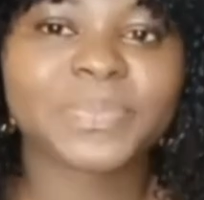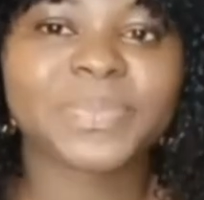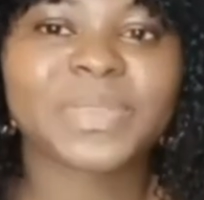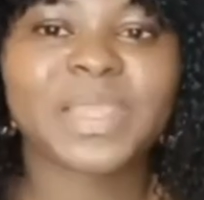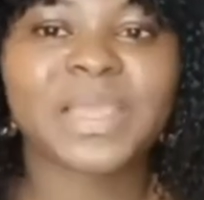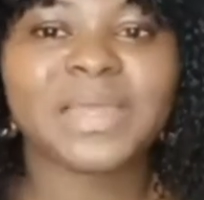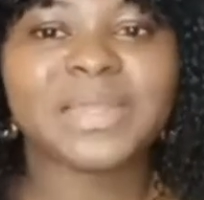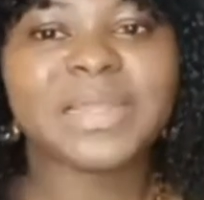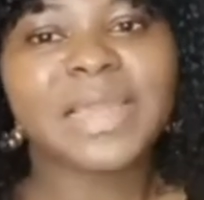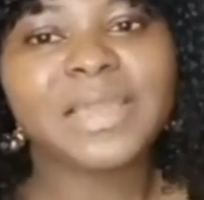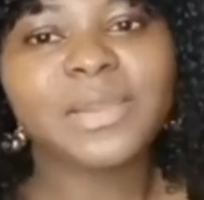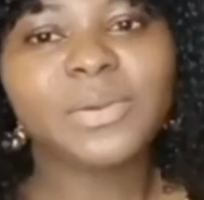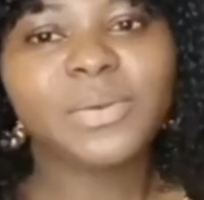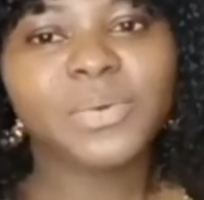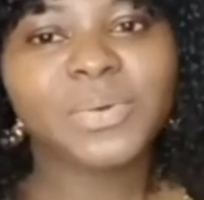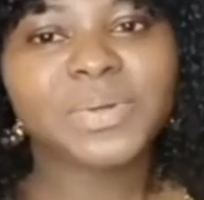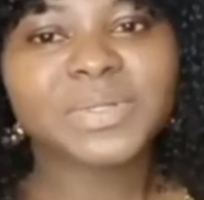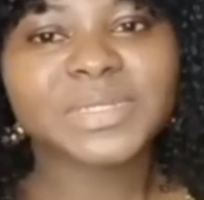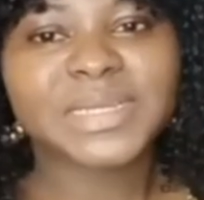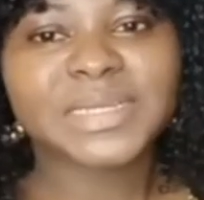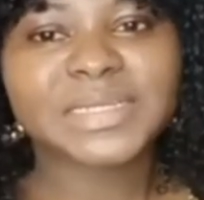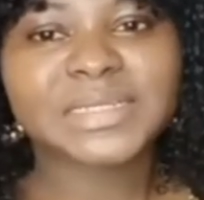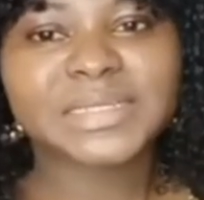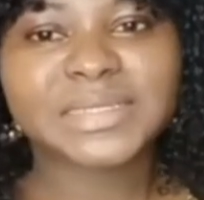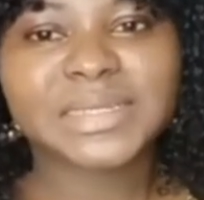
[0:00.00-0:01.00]
Now go
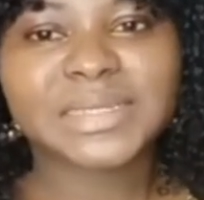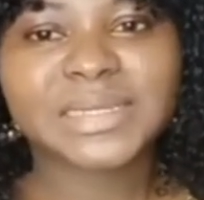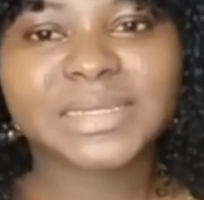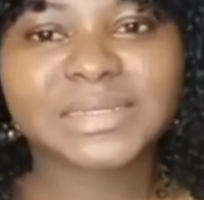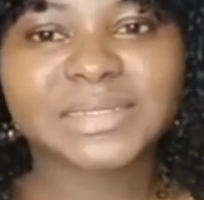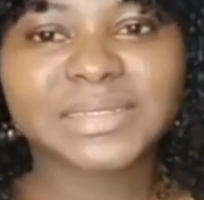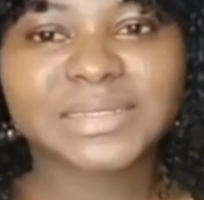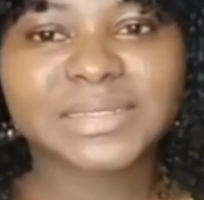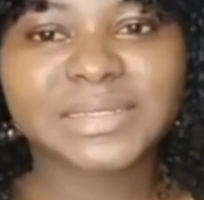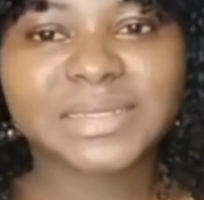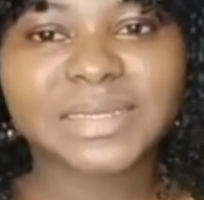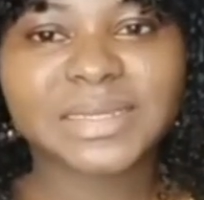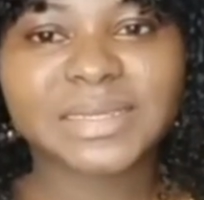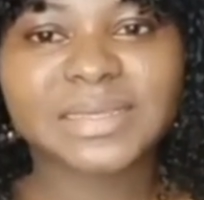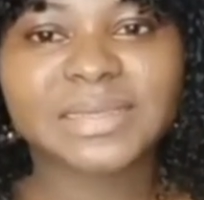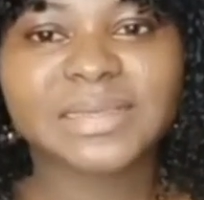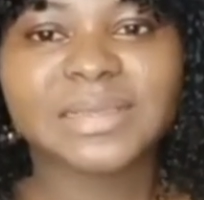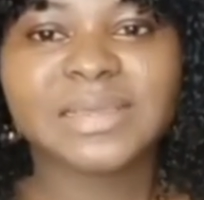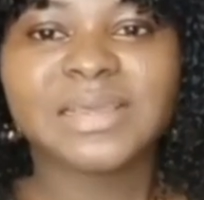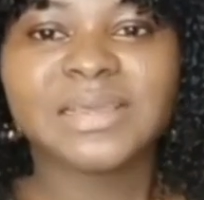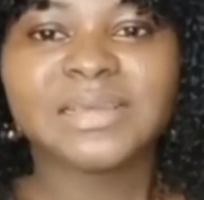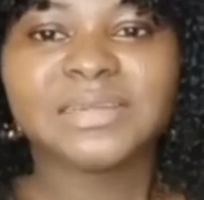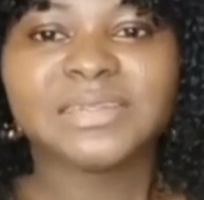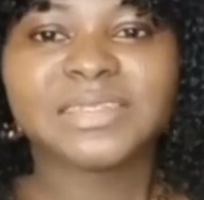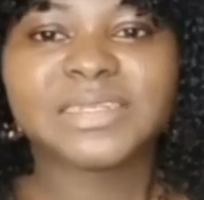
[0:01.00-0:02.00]
understand, say
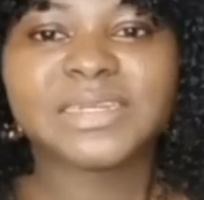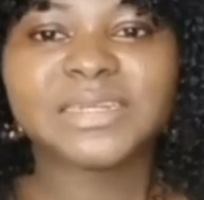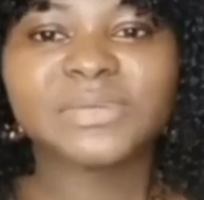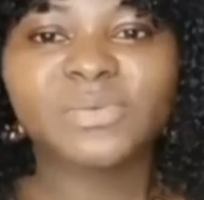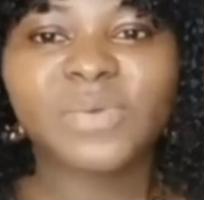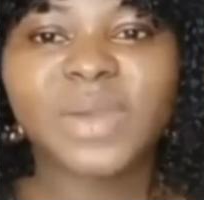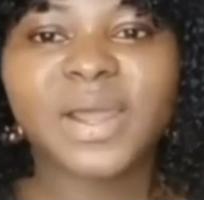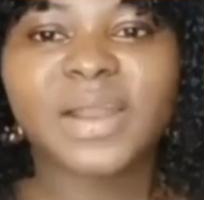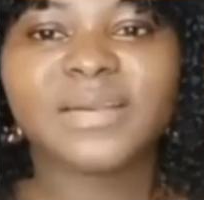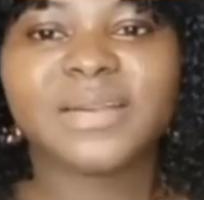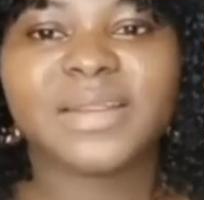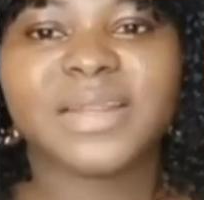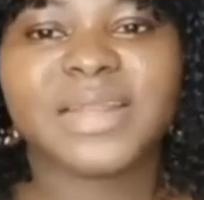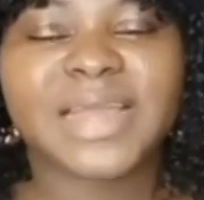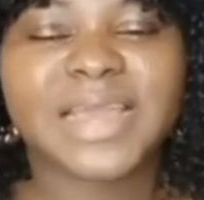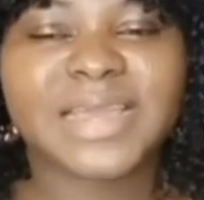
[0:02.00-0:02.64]
January